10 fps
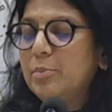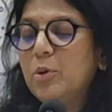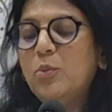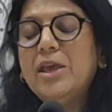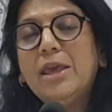
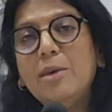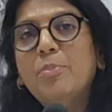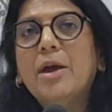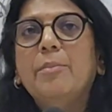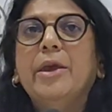But we
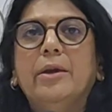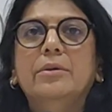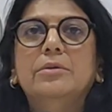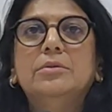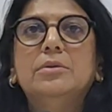keep coming.
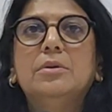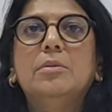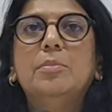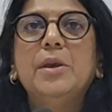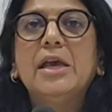
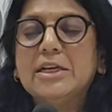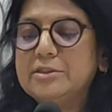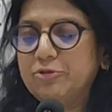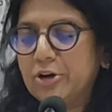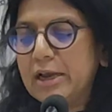Because
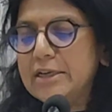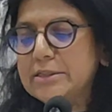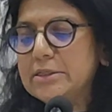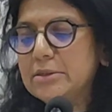for us,